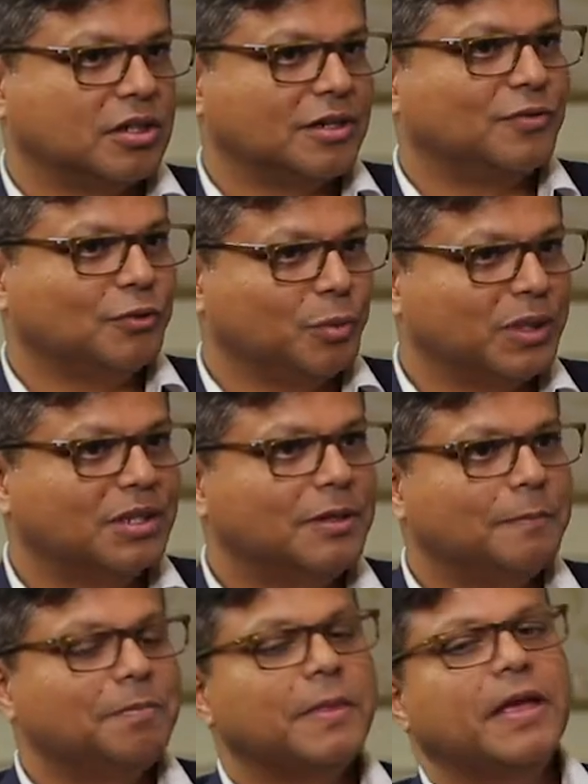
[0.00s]
if you will.
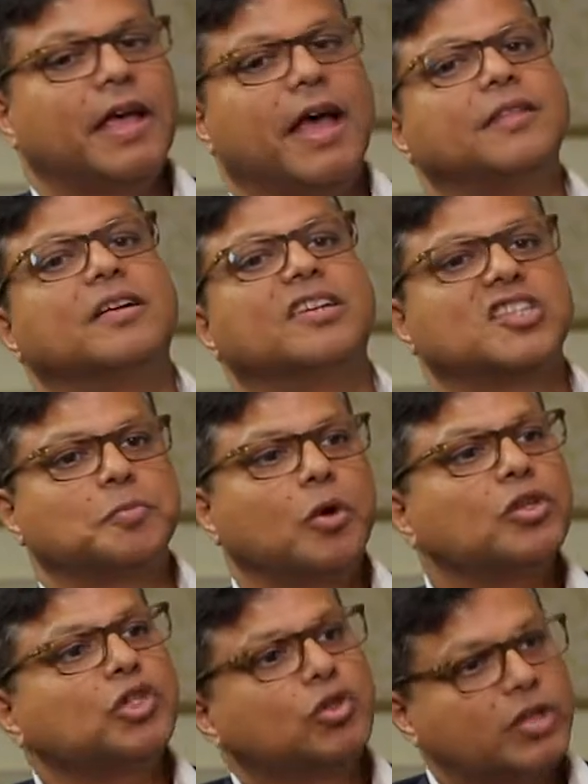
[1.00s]
And the
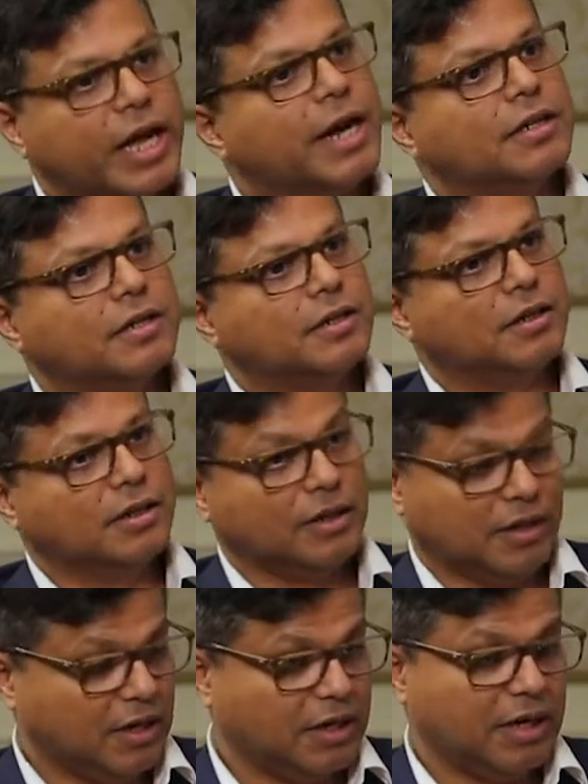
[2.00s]
response to that,
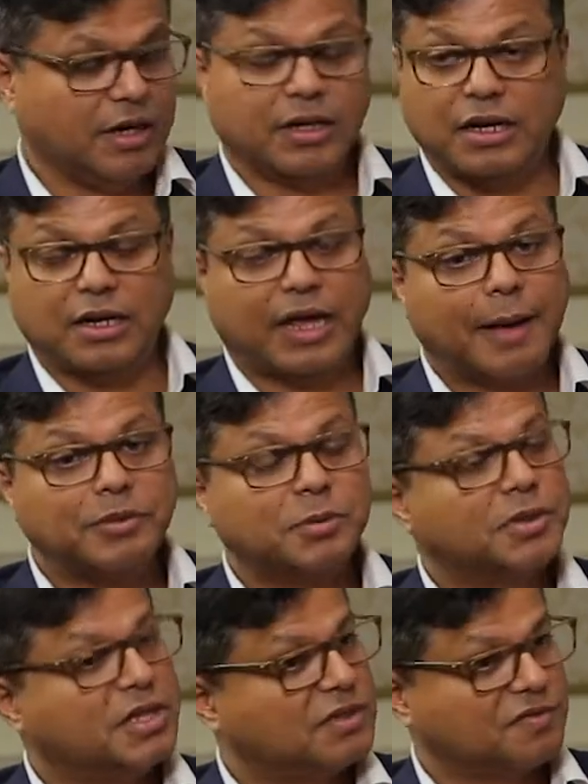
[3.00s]
in
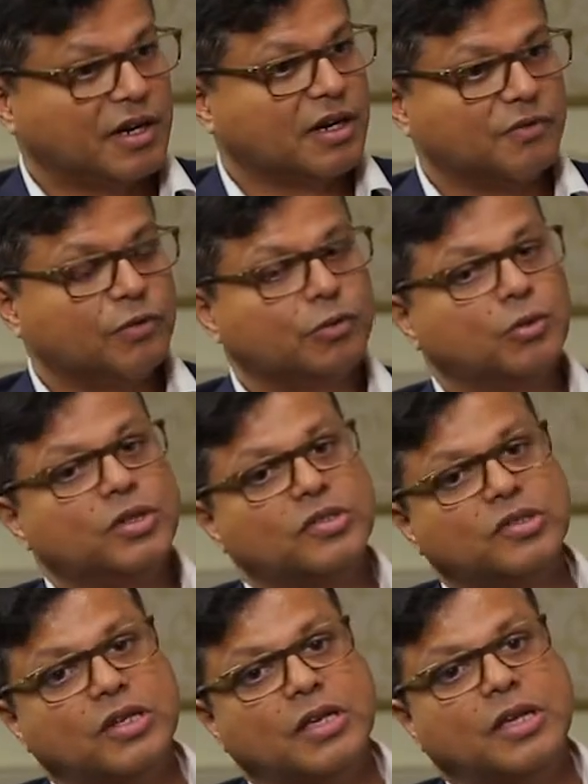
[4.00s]
Capgemini's frankly view,
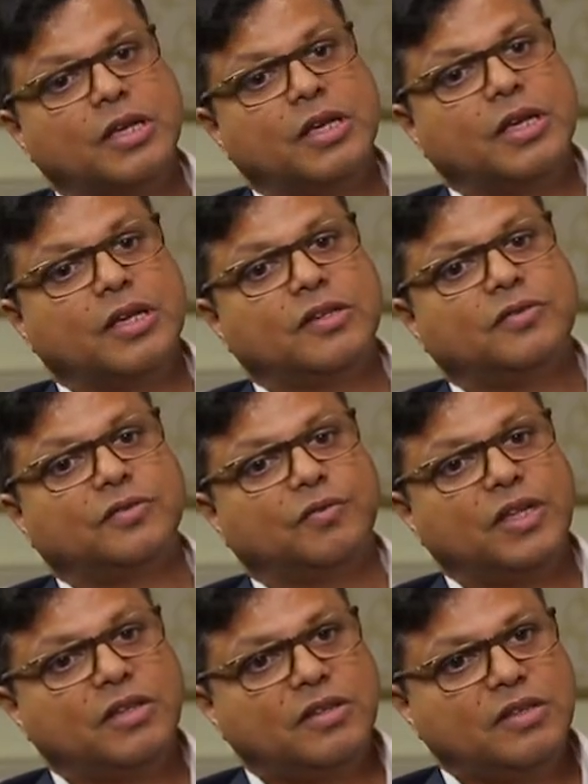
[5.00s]
is
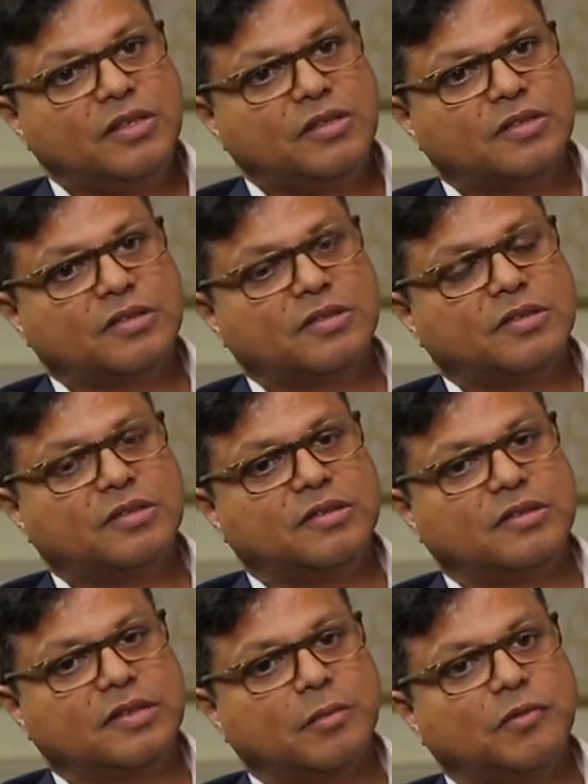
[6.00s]
with
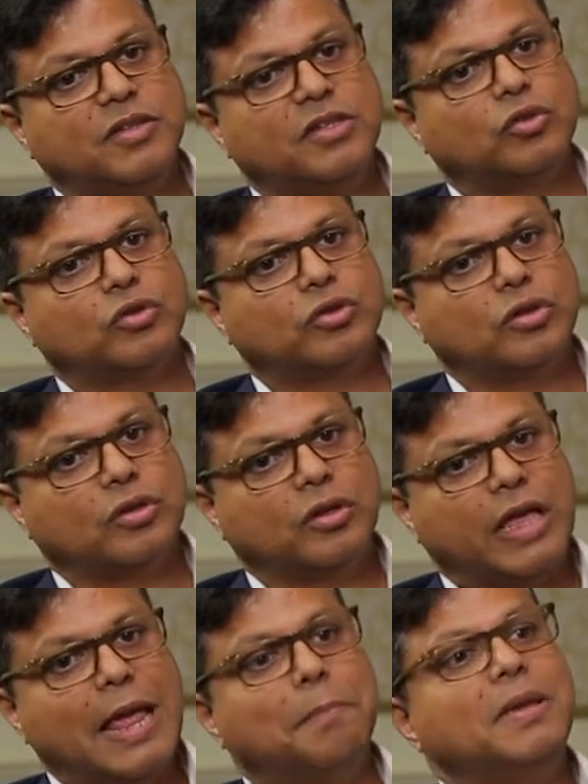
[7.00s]
some of these
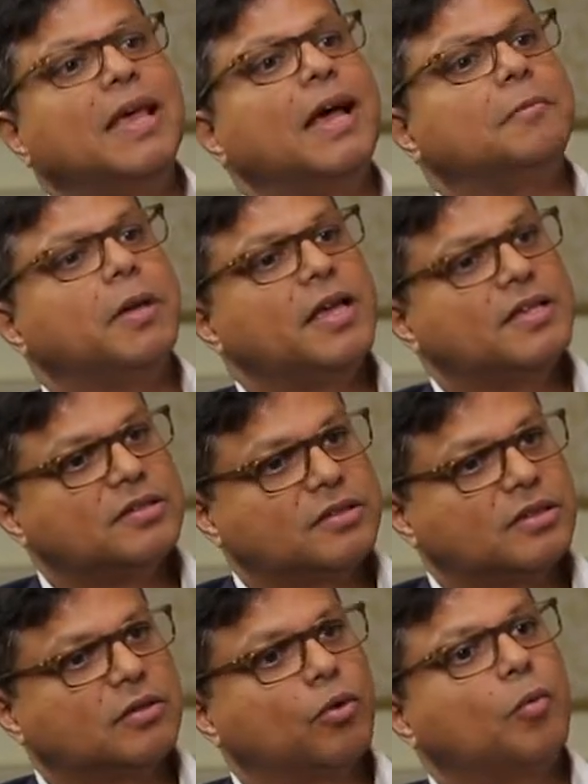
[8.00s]

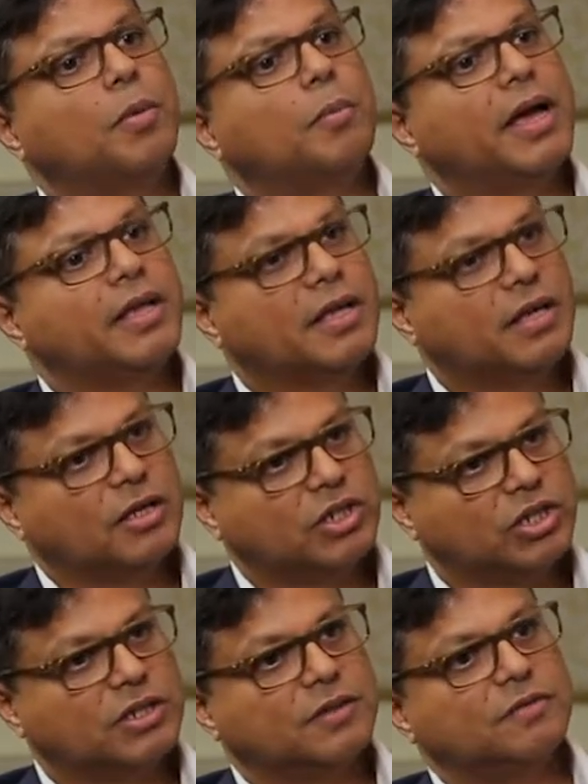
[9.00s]
API-based and open banking
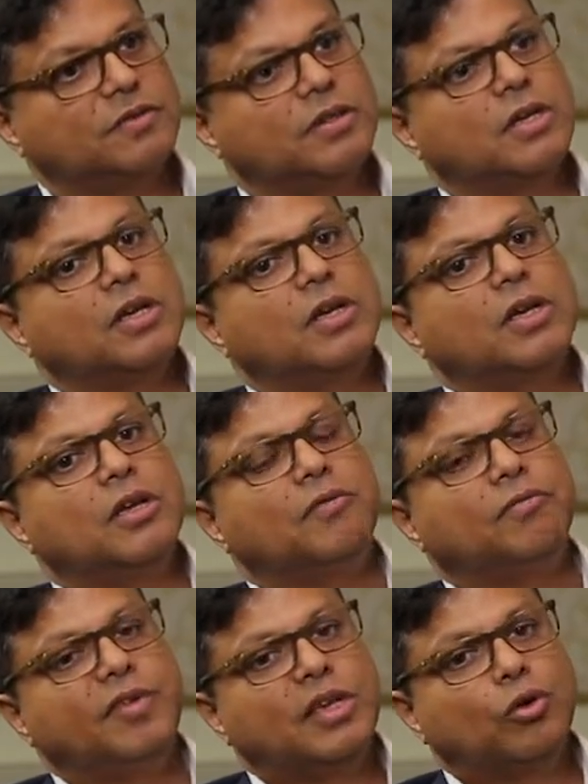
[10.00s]
initiatives,
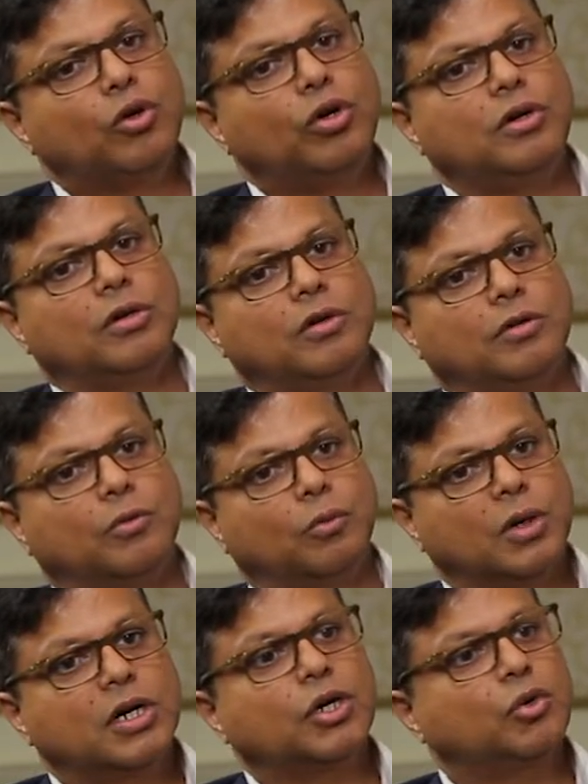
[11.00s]
we could
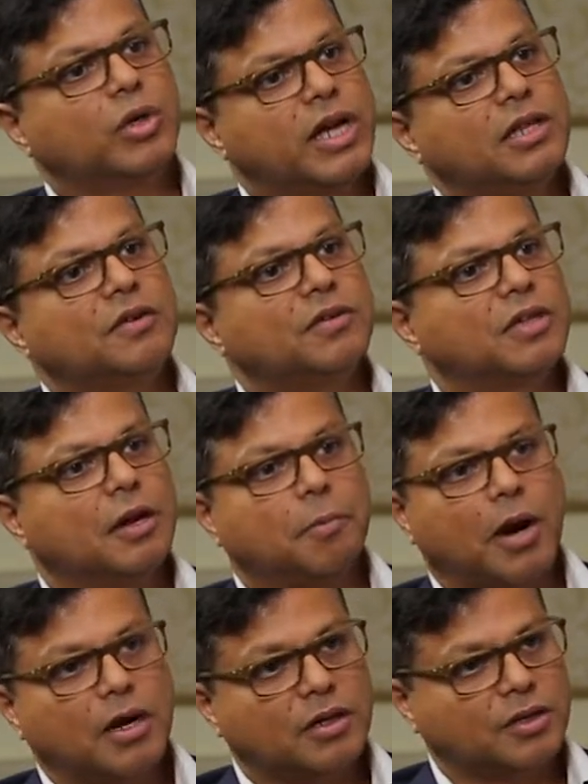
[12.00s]
work together with our
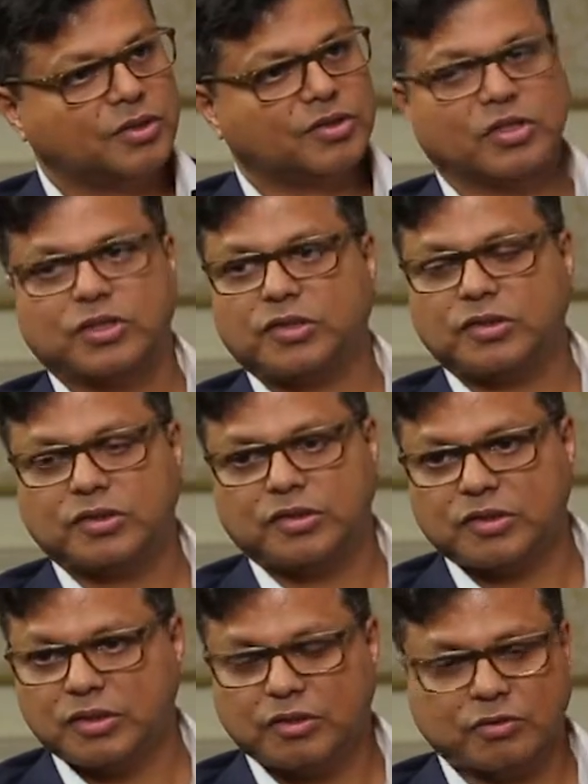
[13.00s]
partners, such
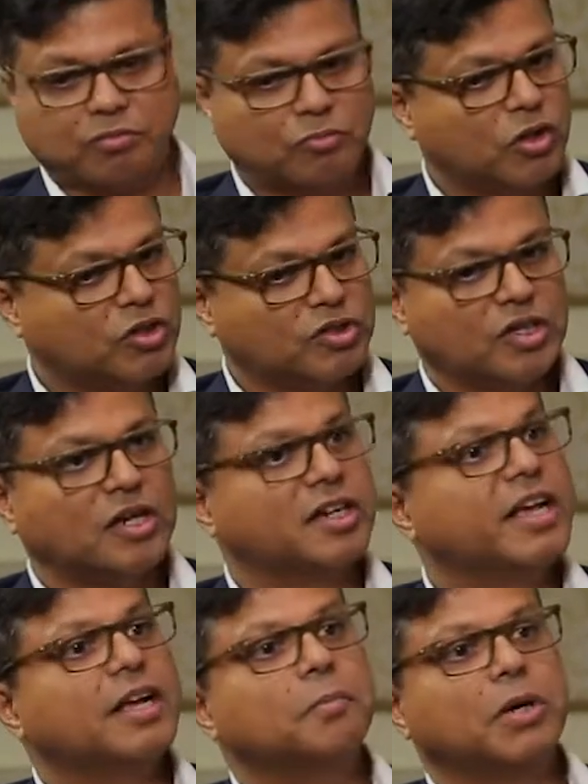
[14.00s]
as not just
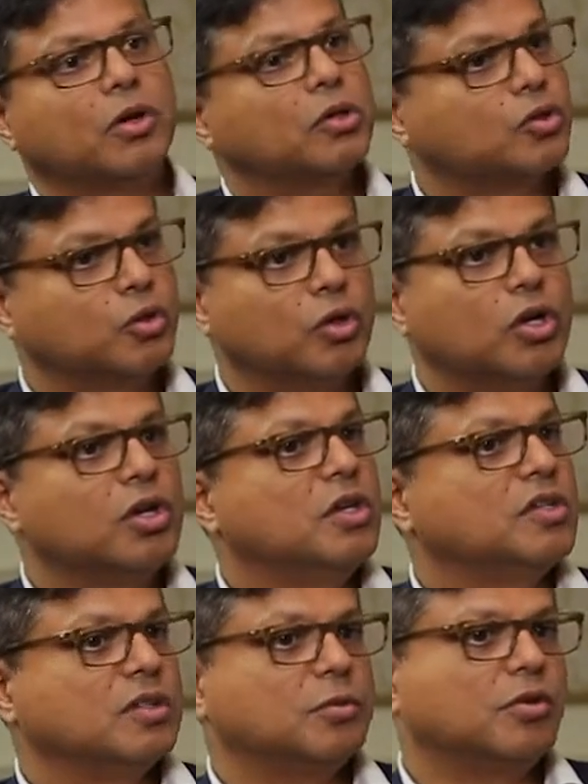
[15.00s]
SunTec, but also
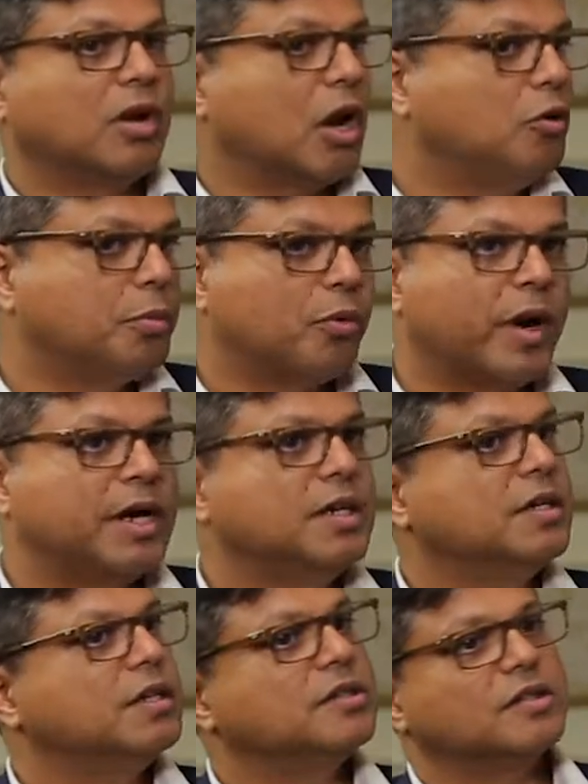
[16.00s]
some of the cloud
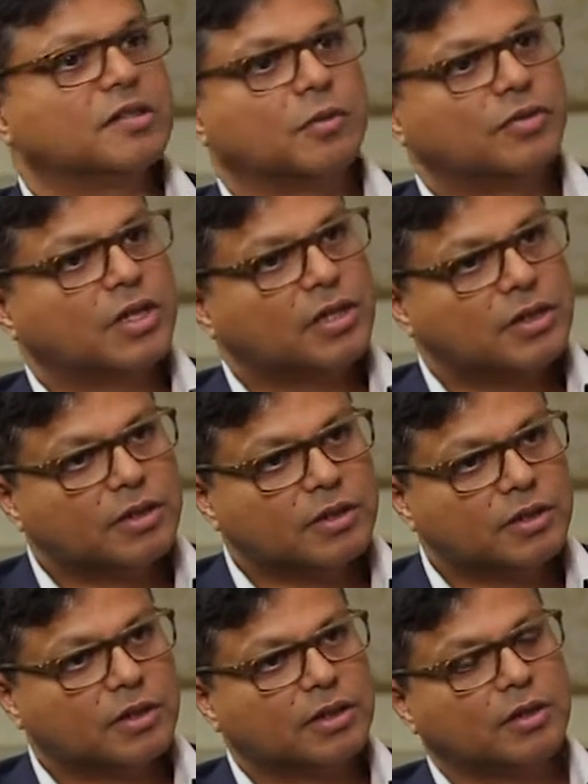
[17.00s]
providers and some of the other
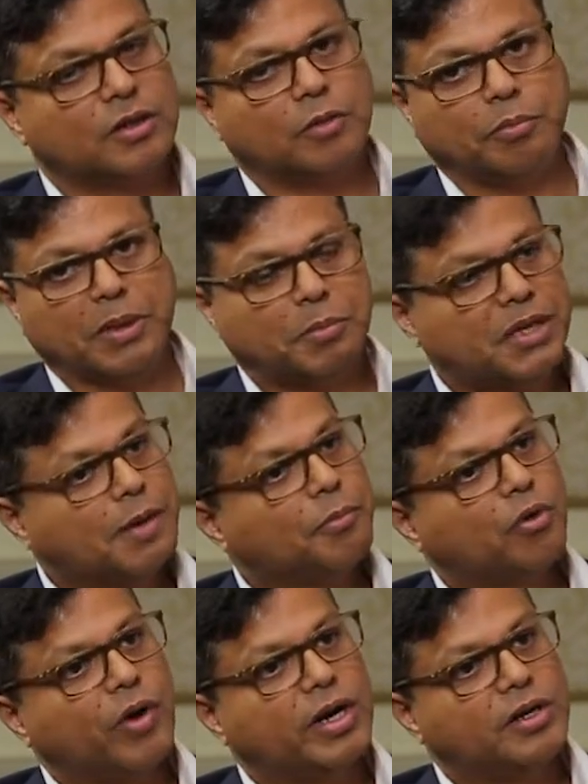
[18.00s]
BPM
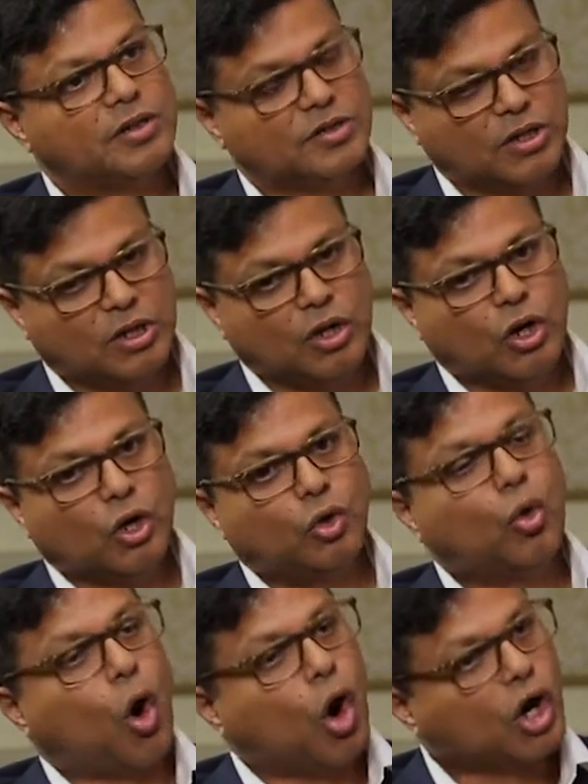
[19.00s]
providers,
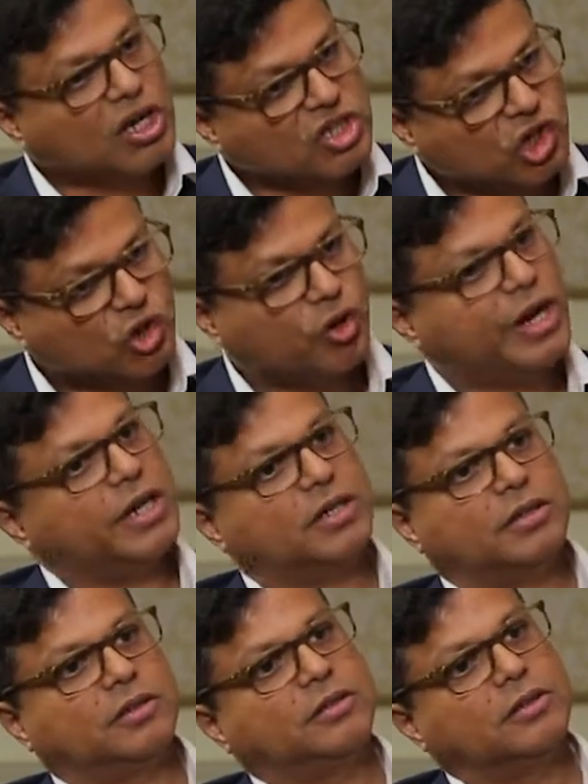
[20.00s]
to orchestrate
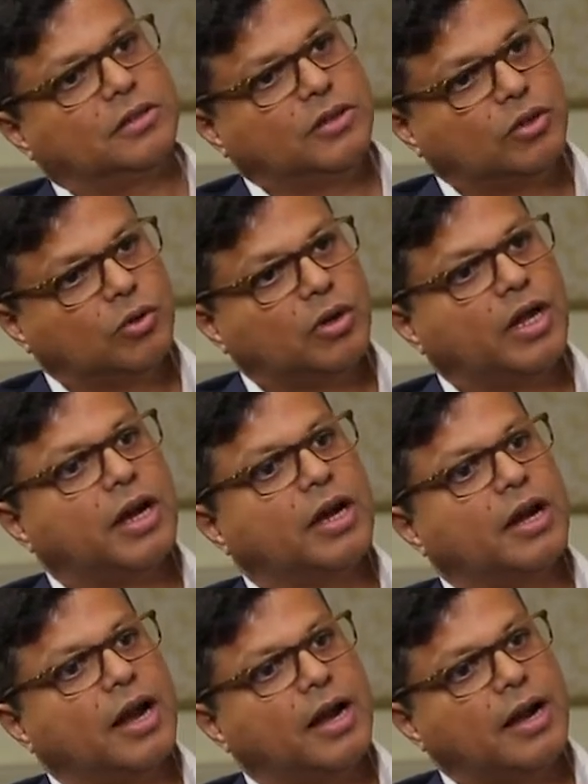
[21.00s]

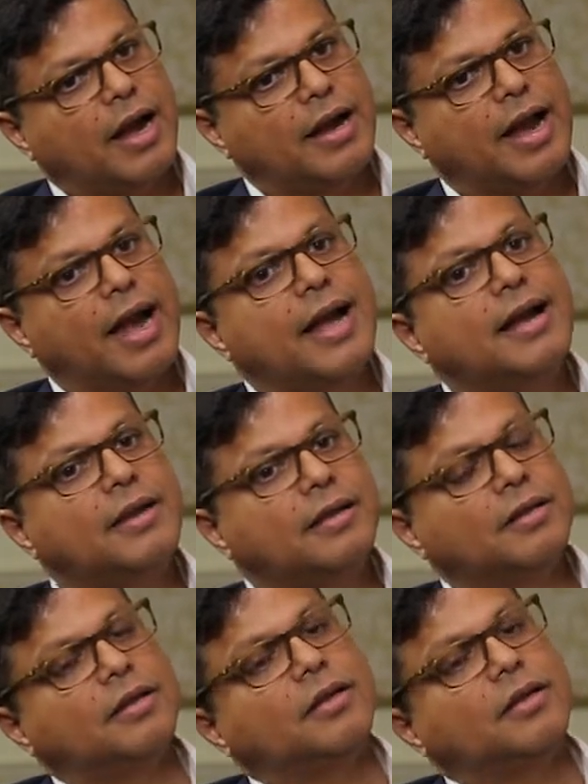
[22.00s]
an end